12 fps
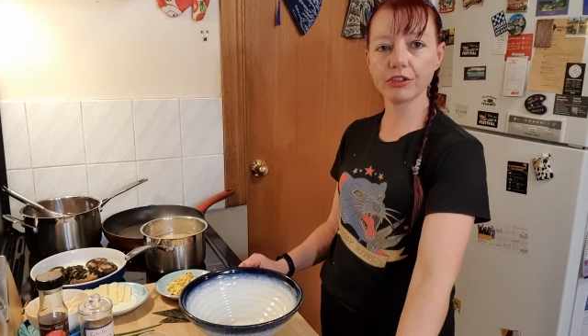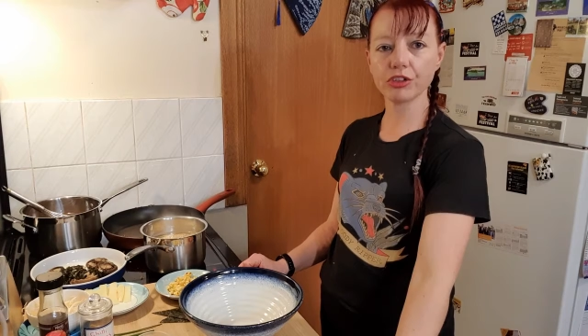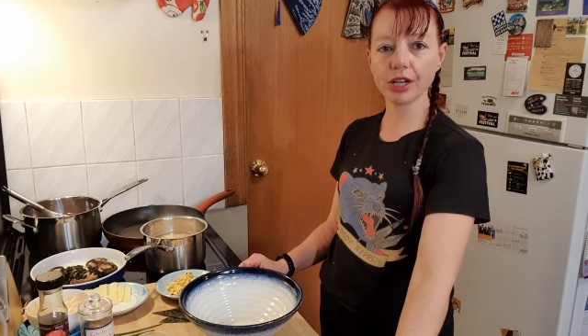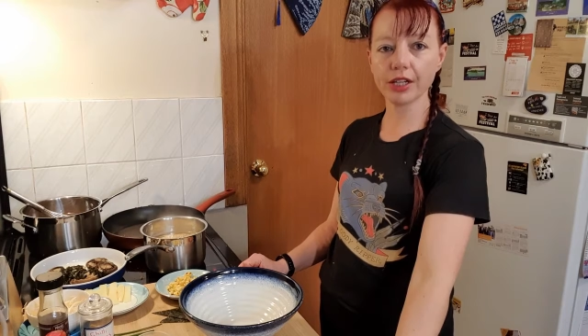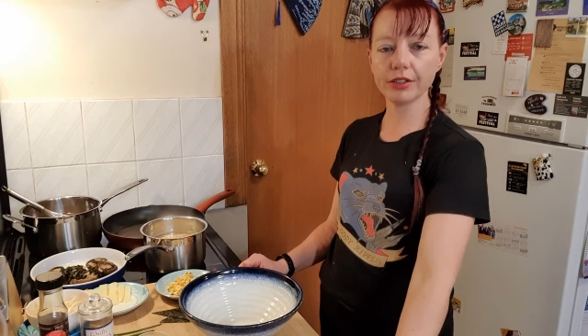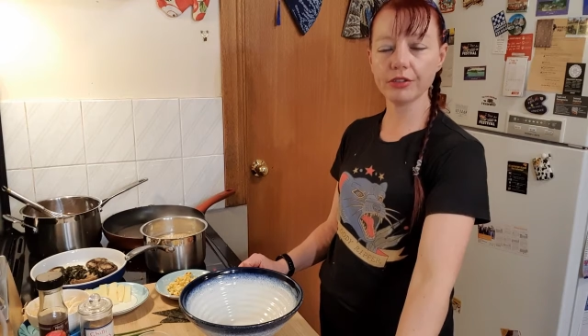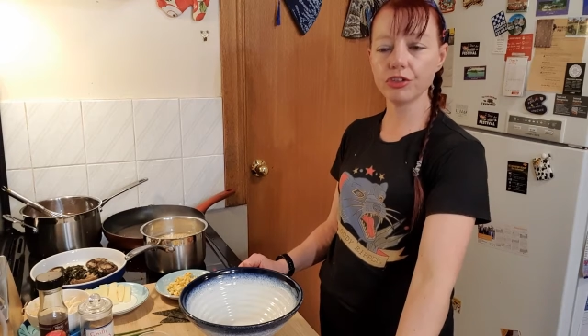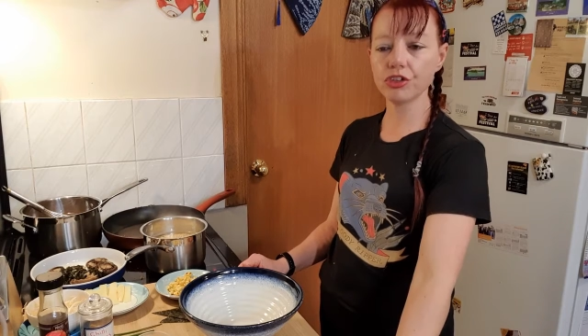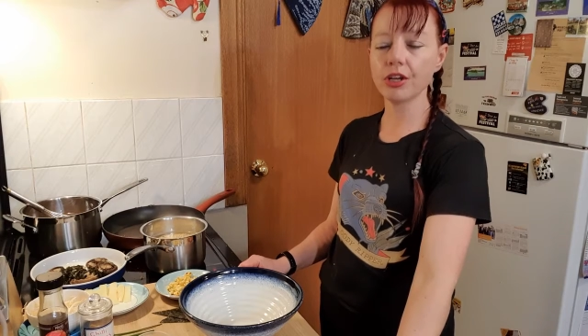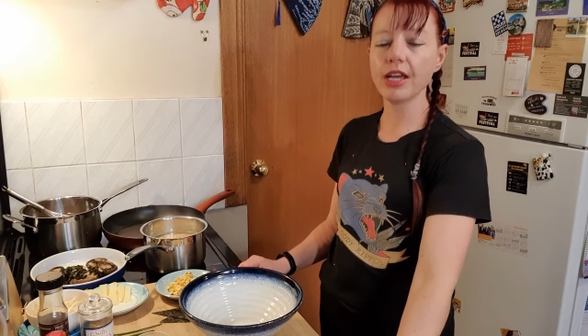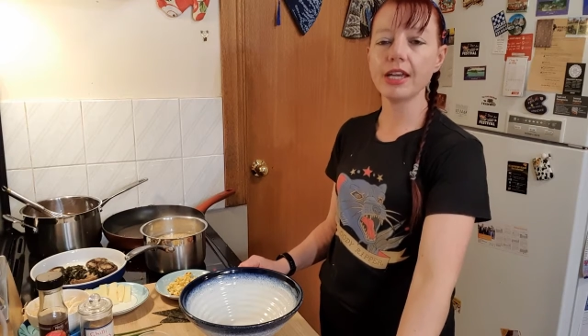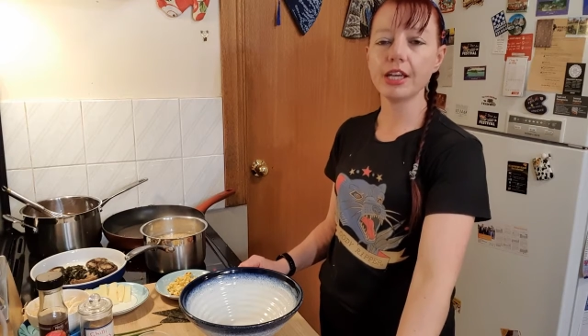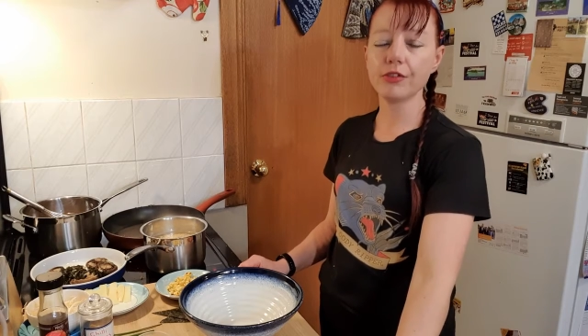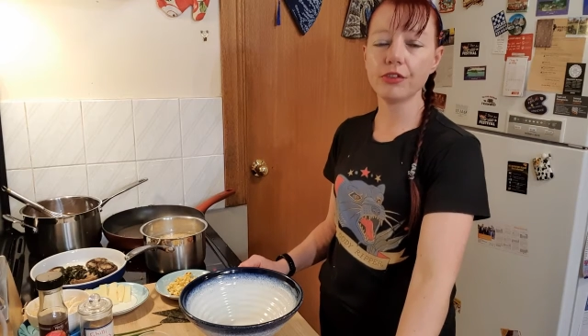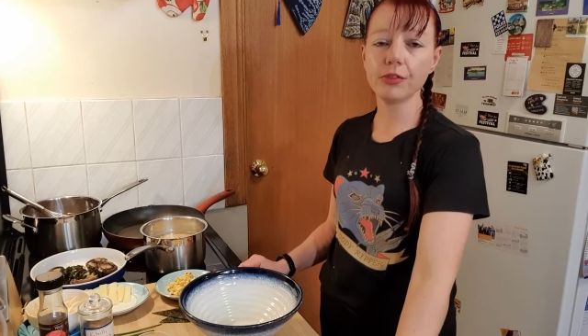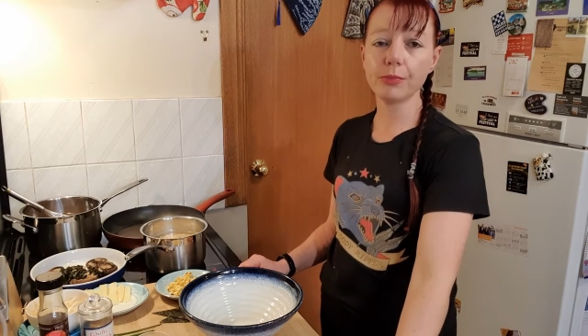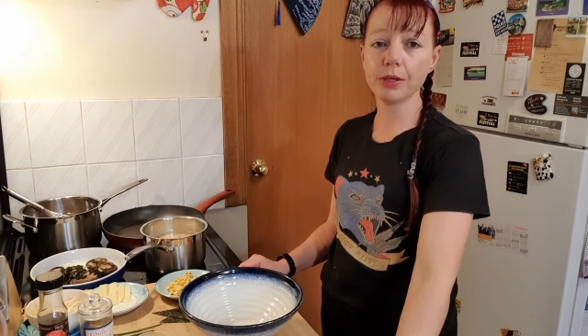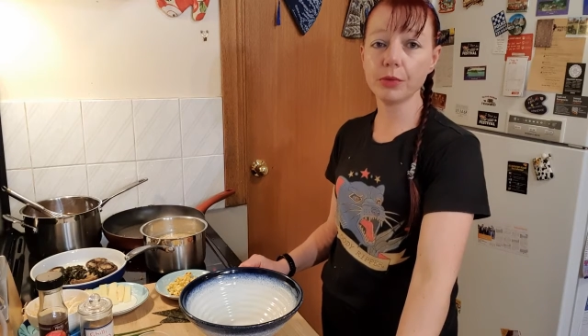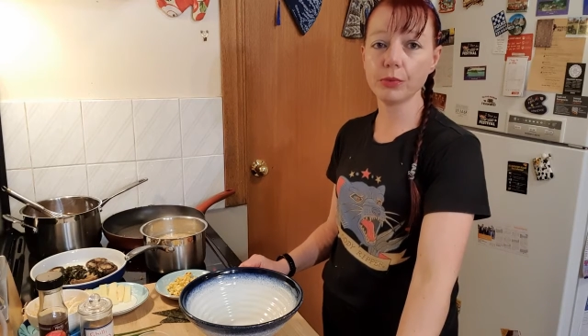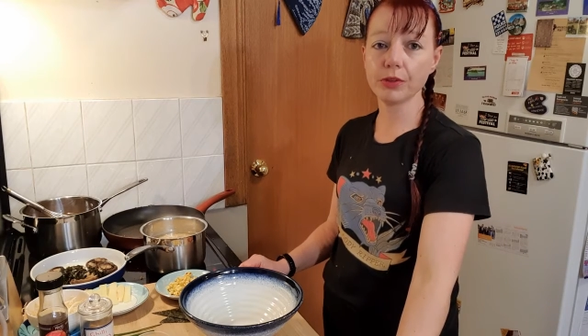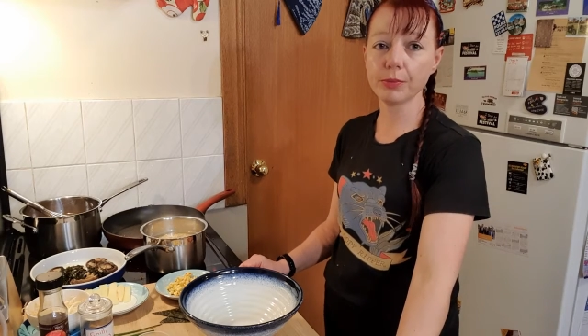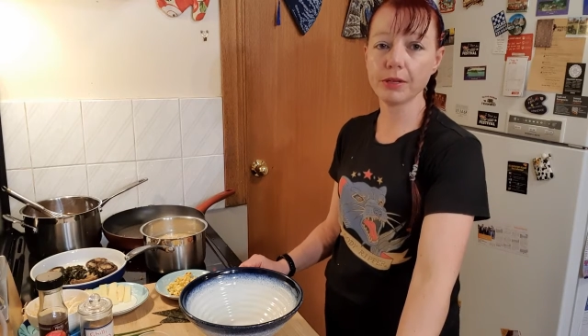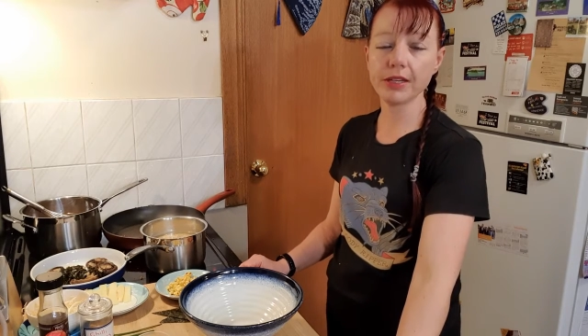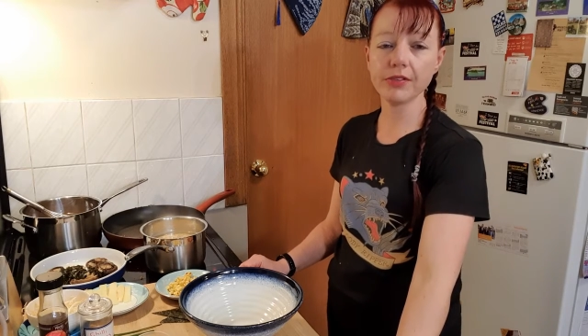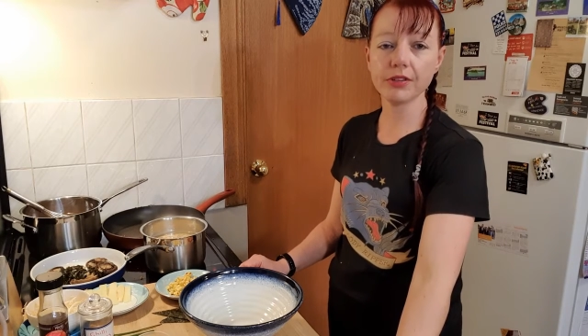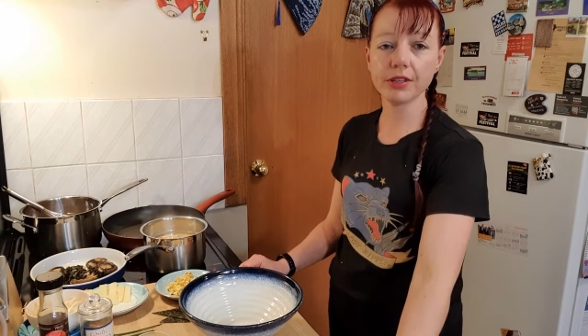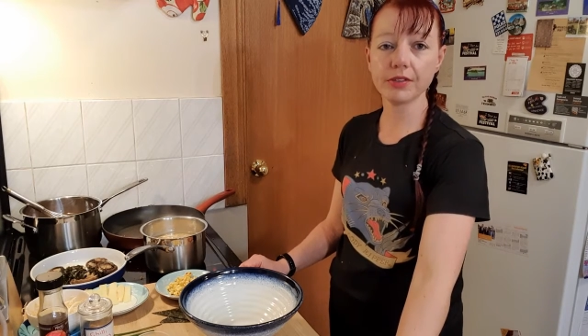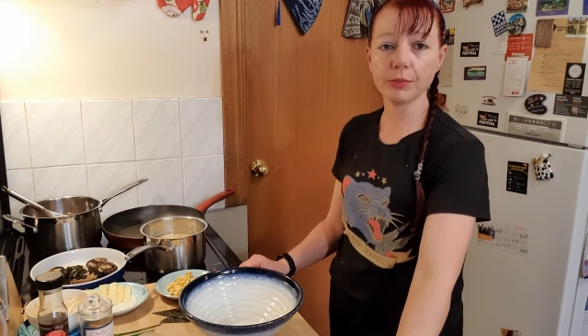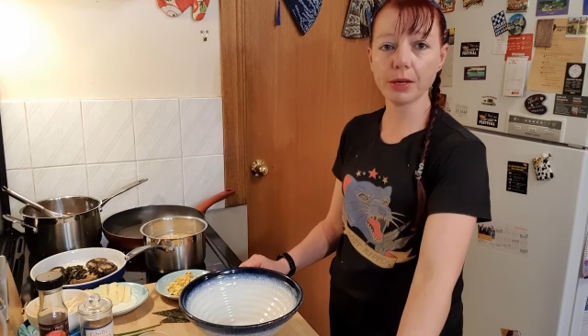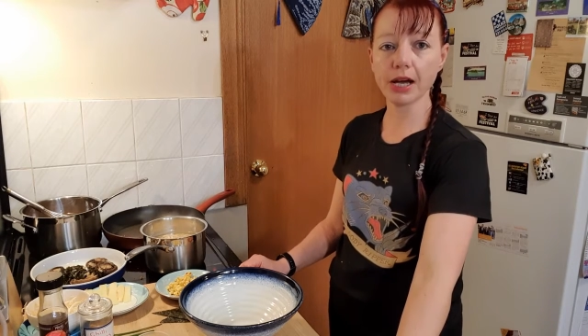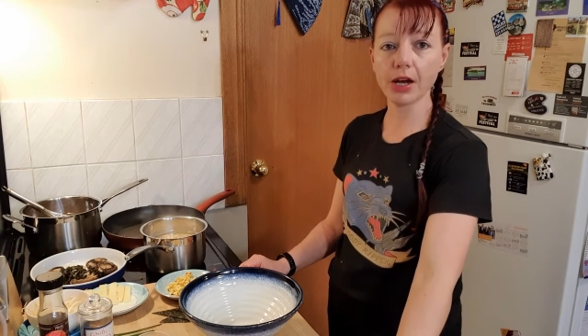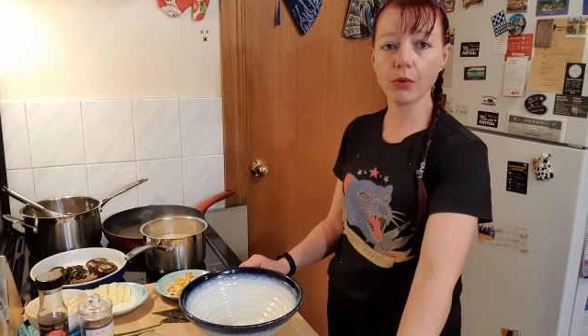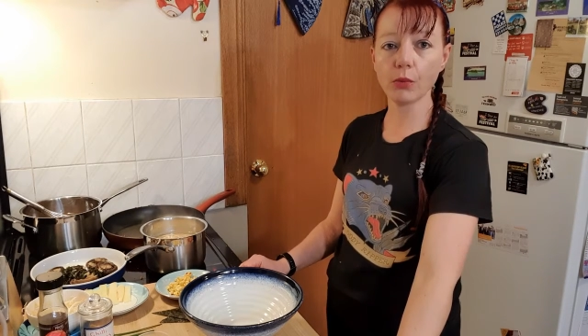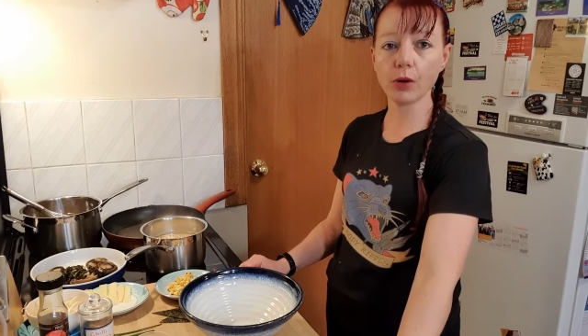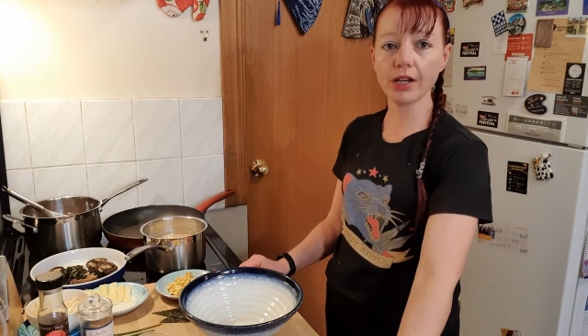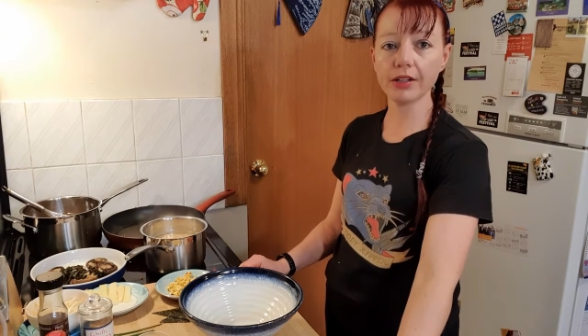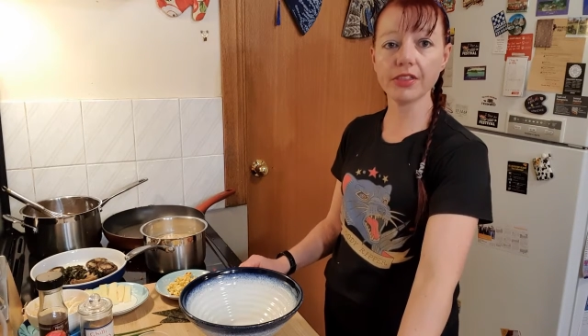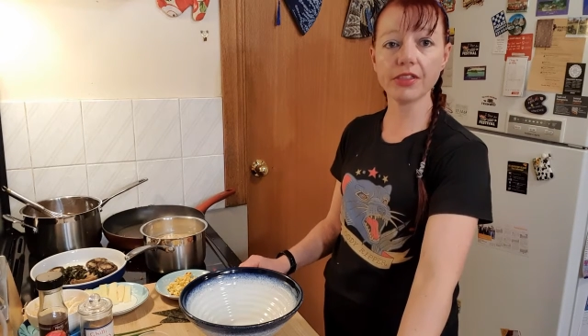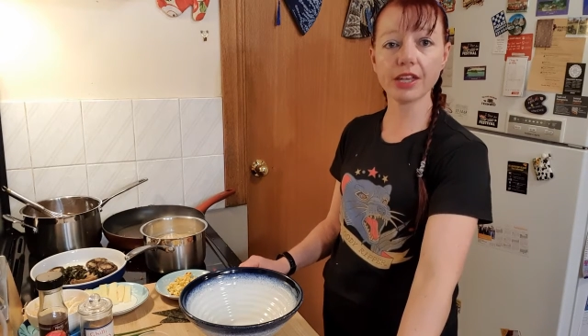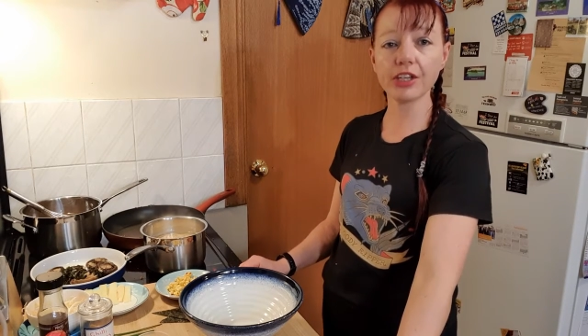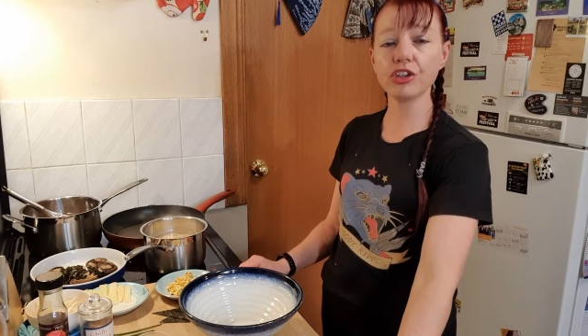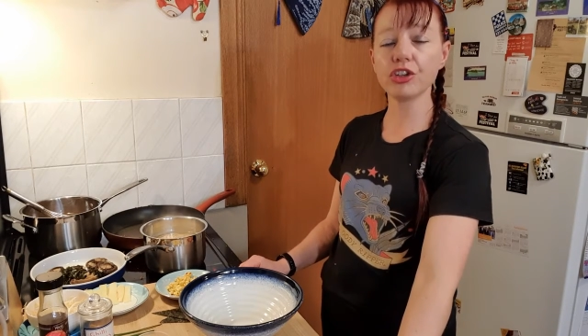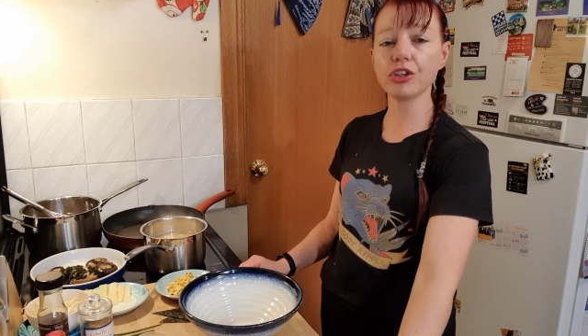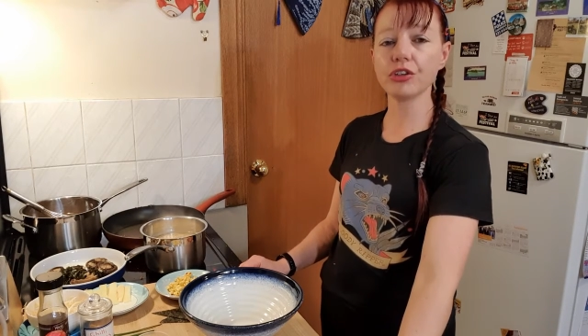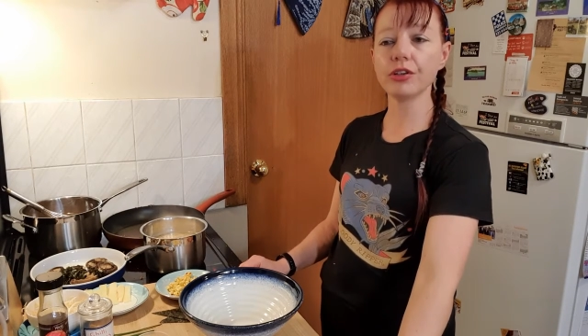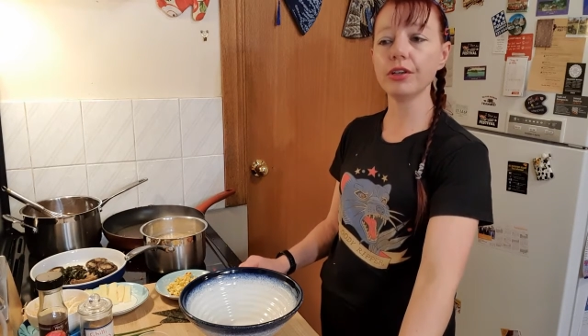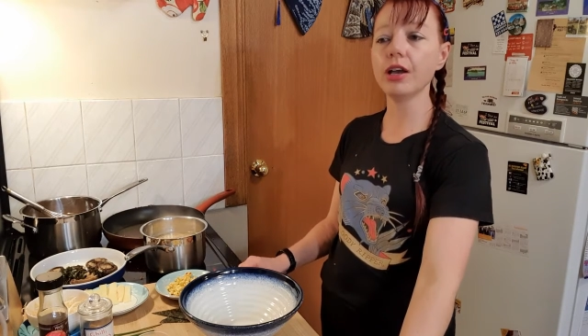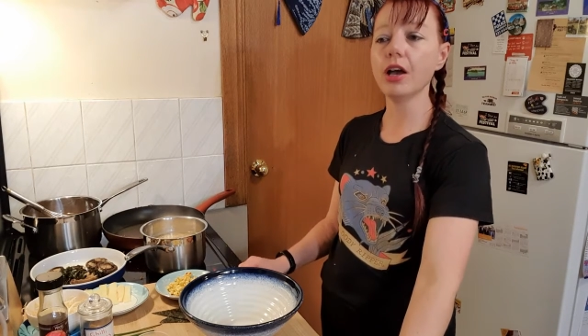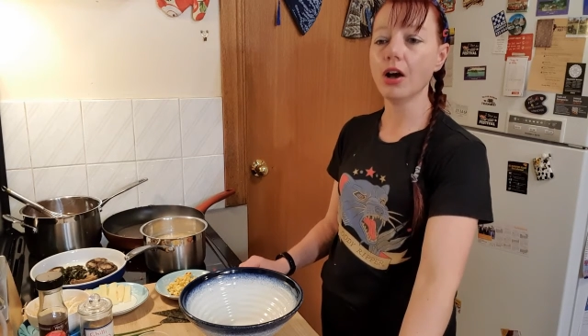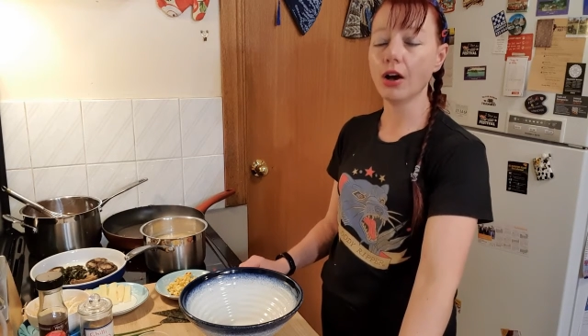Challenge. If you've been with me since part 1, thank you.